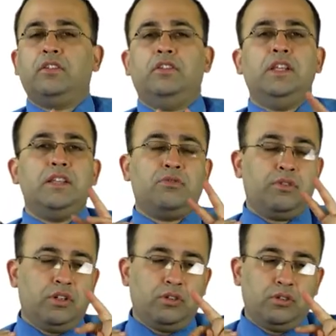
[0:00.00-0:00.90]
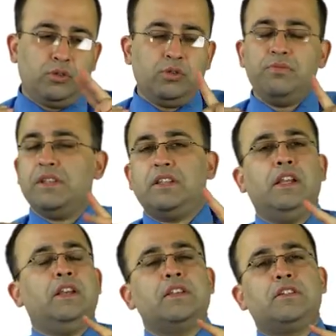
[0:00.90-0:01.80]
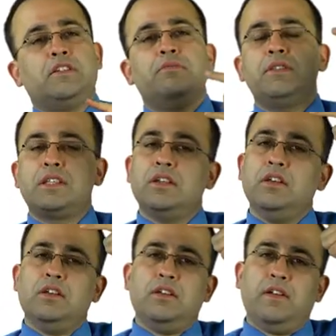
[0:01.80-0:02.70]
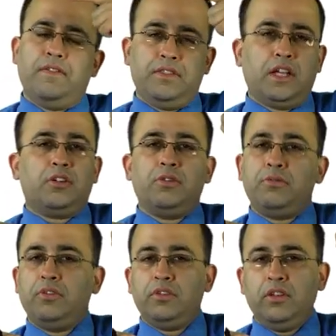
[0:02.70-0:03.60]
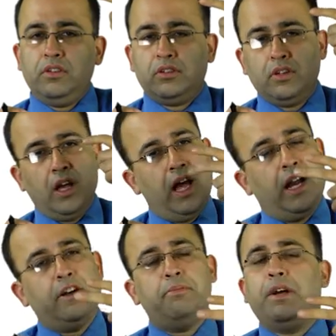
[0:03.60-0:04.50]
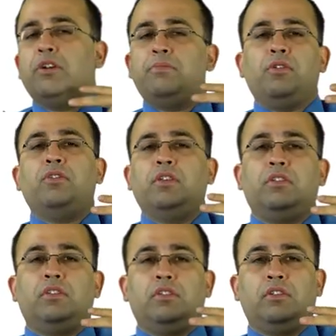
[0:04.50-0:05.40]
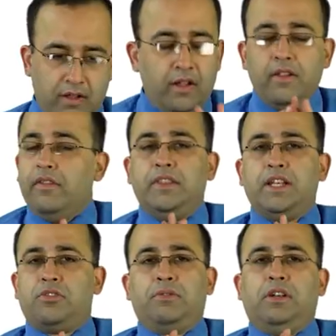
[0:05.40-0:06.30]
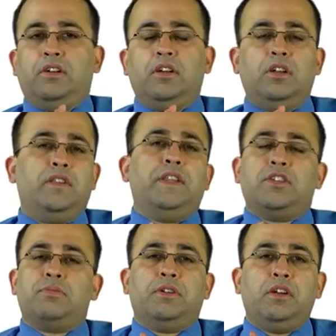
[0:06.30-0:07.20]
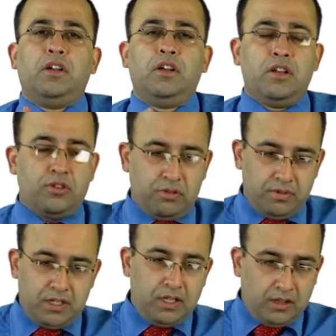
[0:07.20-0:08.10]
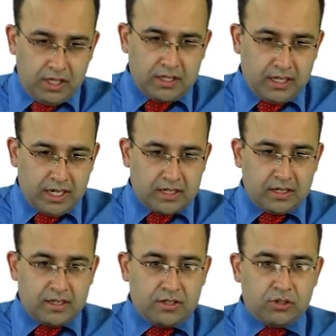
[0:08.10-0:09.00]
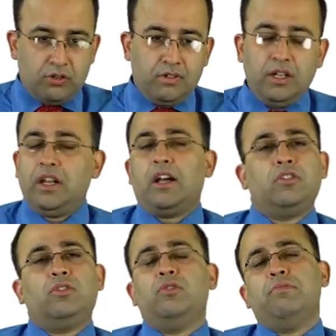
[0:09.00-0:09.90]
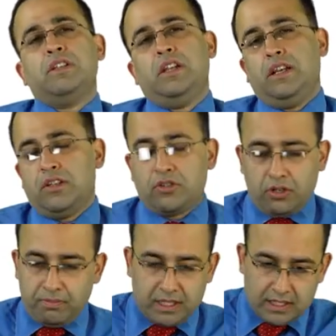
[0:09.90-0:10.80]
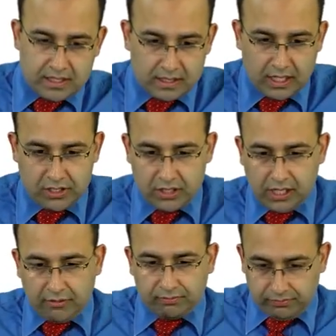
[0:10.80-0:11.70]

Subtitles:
These were your two miscellaneous terms, necroptosis and pyroptosis. Next point. So this gets us to our last two miscellaneous topics in cell injury,